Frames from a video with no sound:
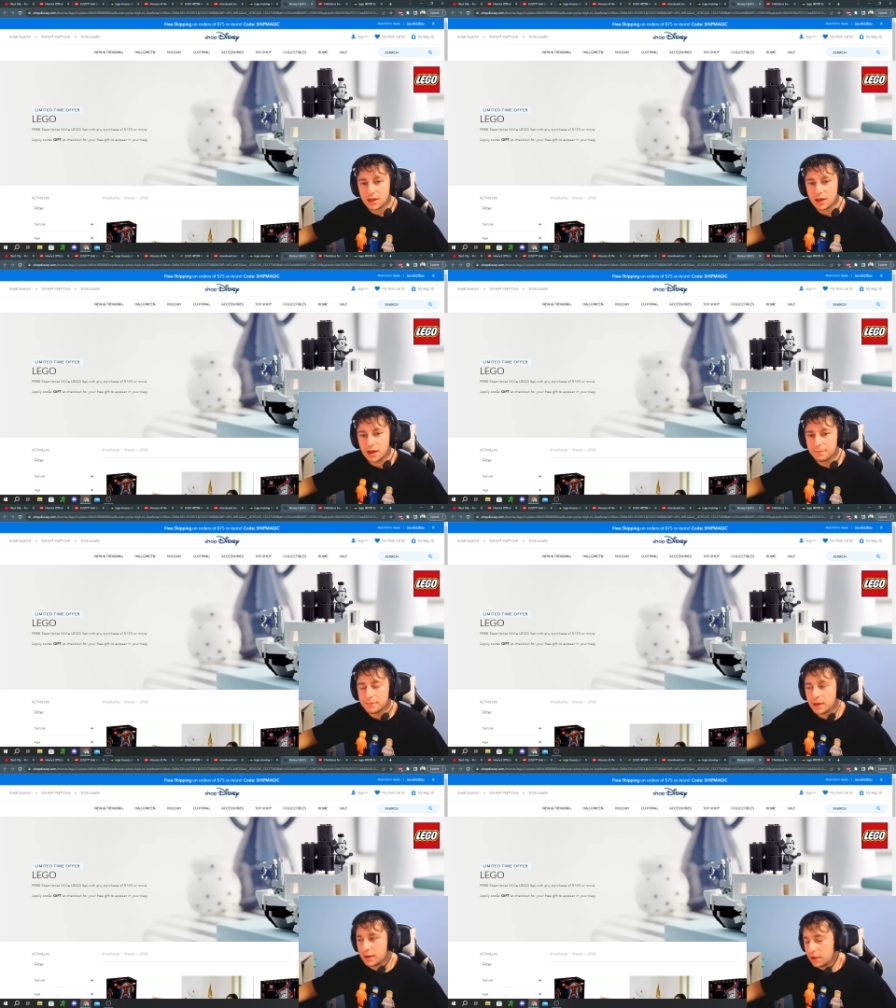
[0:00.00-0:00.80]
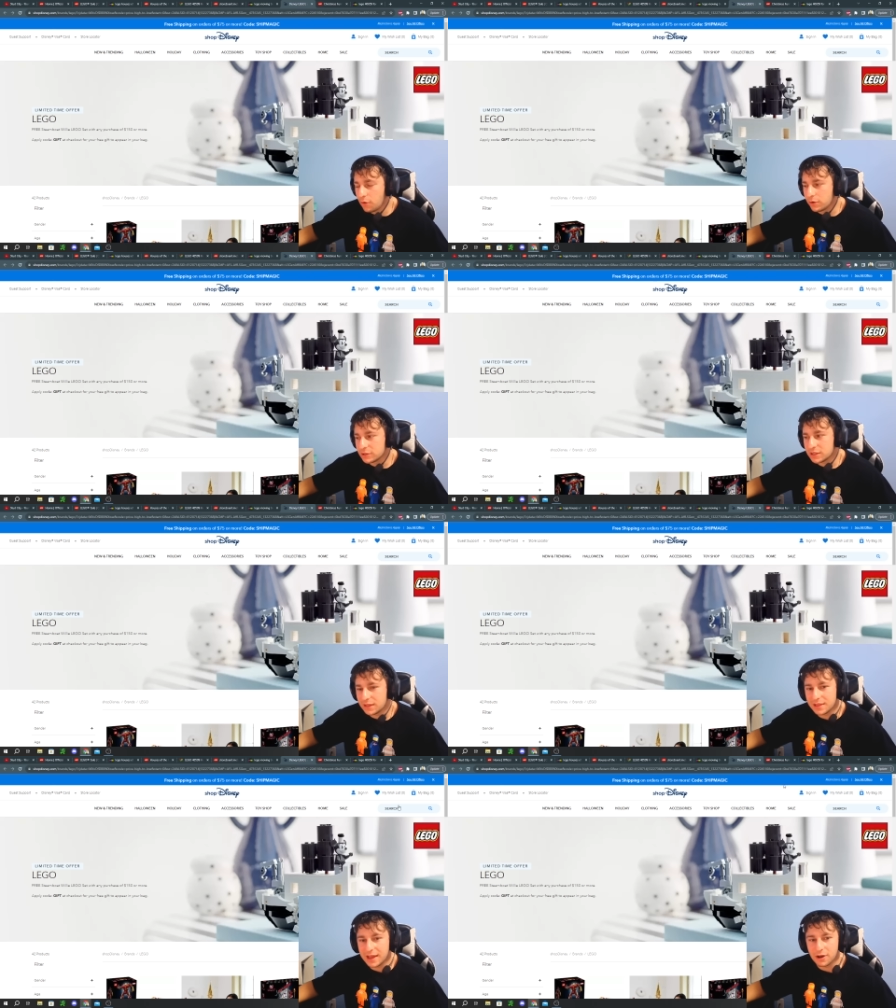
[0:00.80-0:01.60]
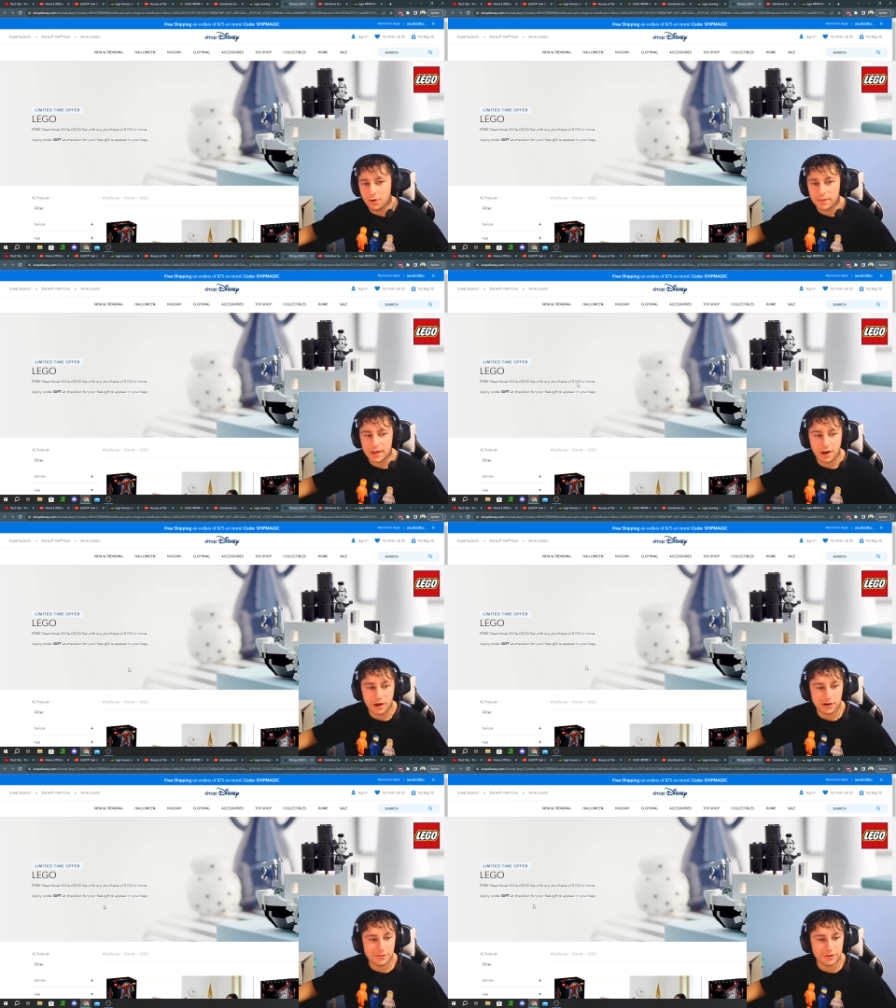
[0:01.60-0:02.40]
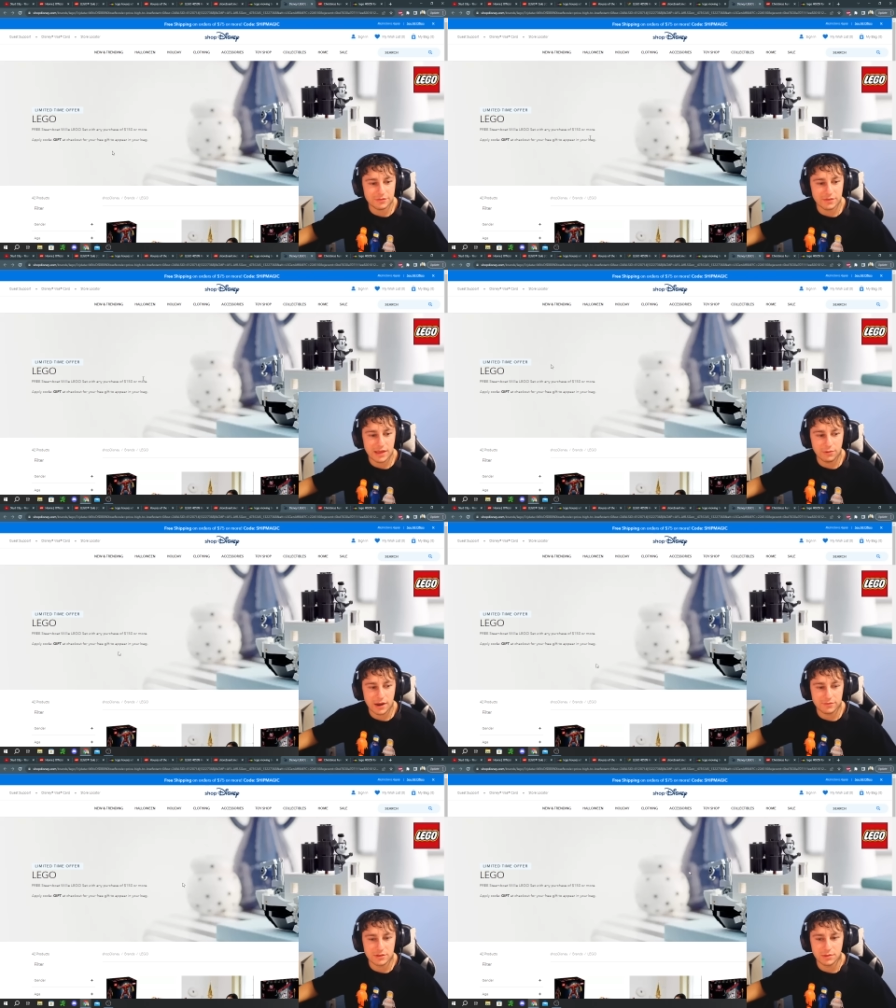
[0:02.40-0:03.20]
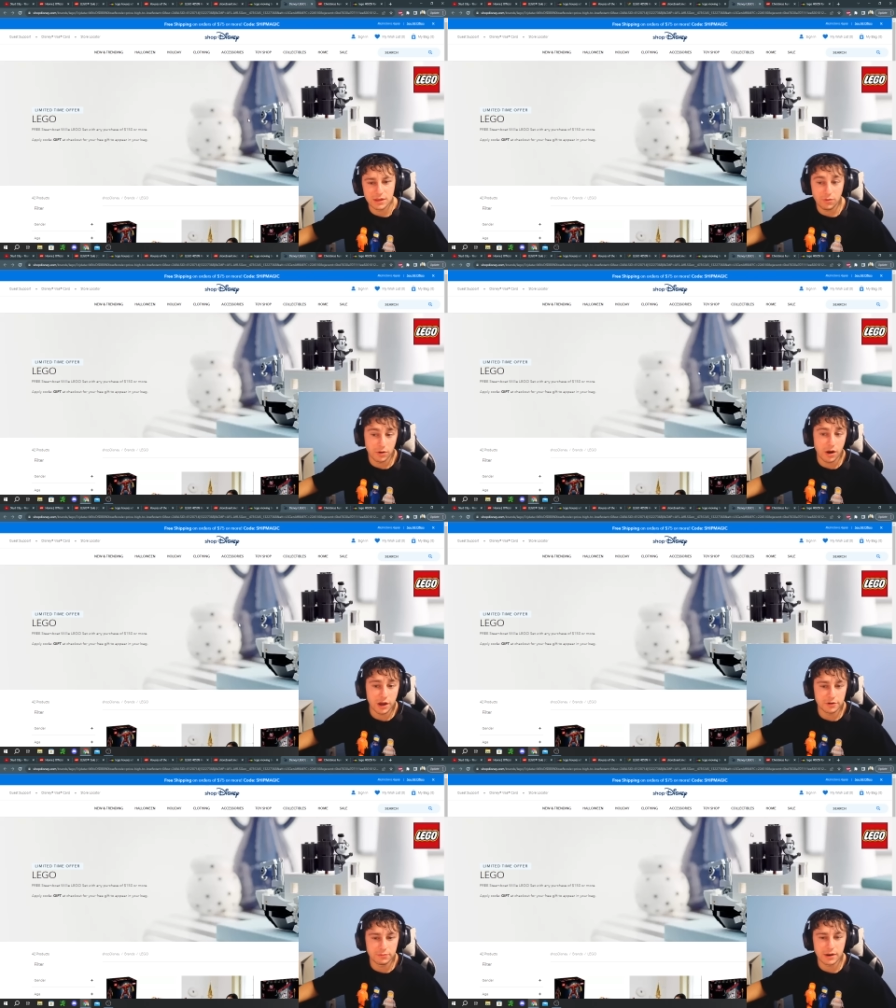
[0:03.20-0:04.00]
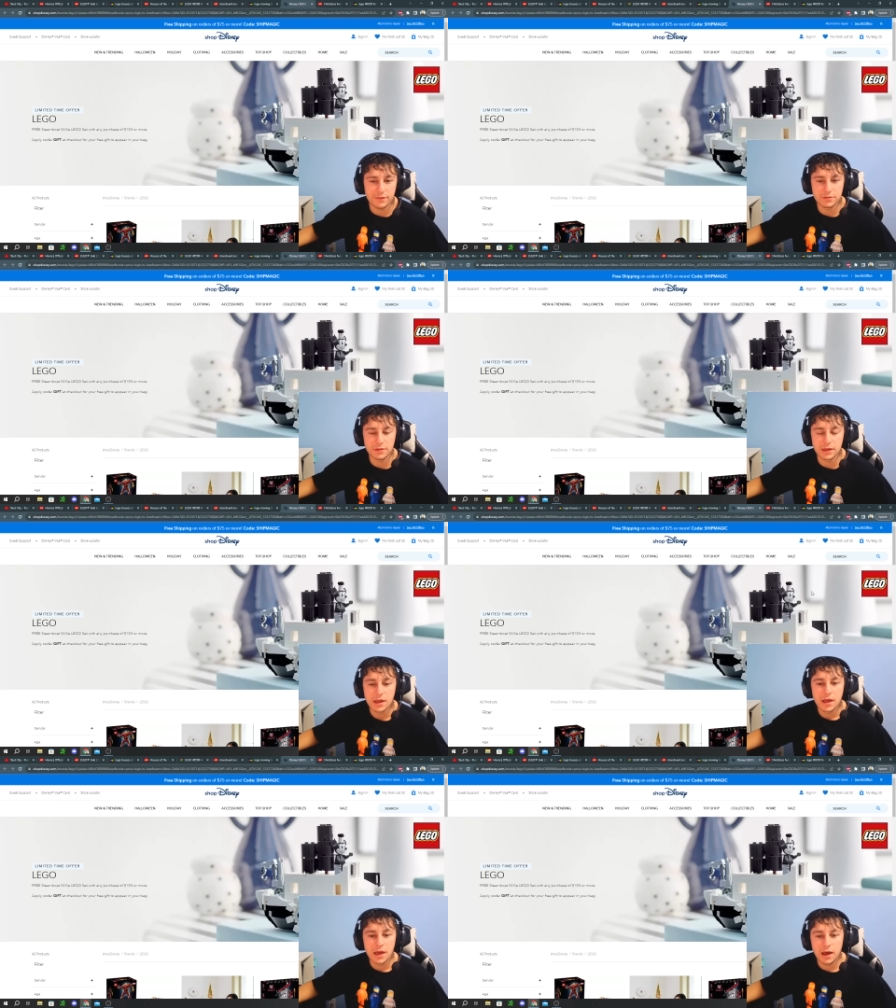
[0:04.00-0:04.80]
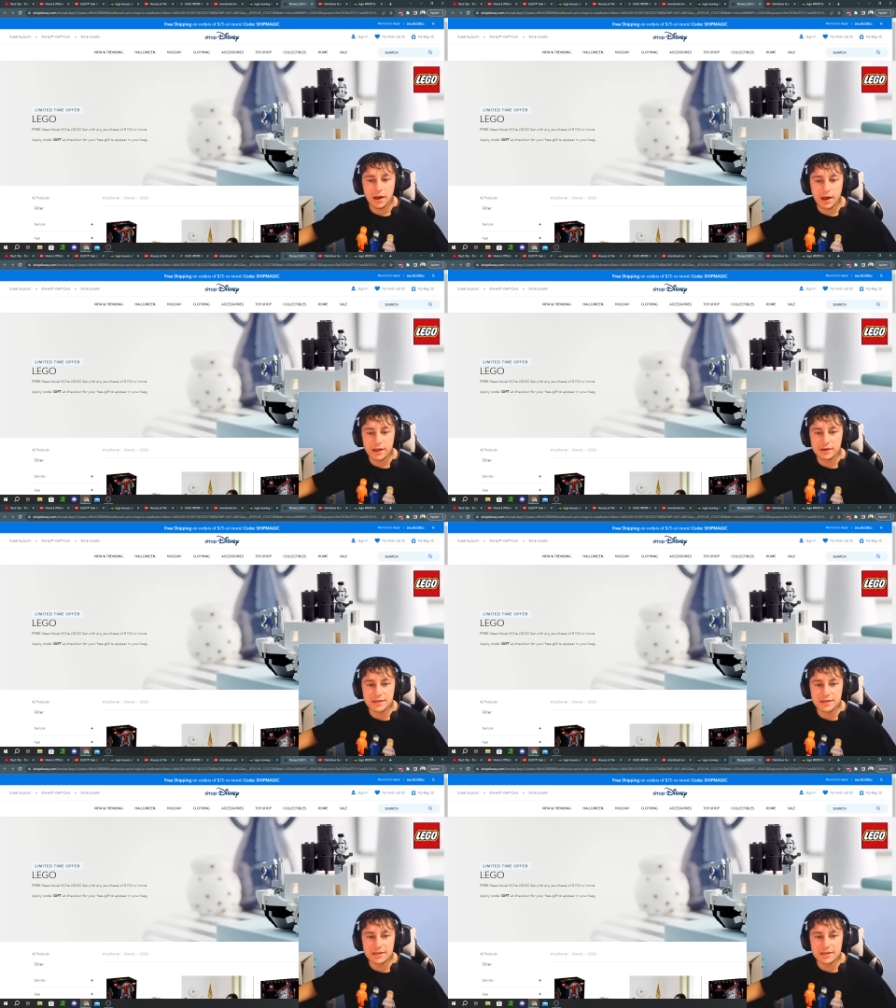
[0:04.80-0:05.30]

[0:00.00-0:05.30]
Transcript: um, of course, on LEGO, and one hundred fifty of that would have to be, or one hundred would have to be uh, on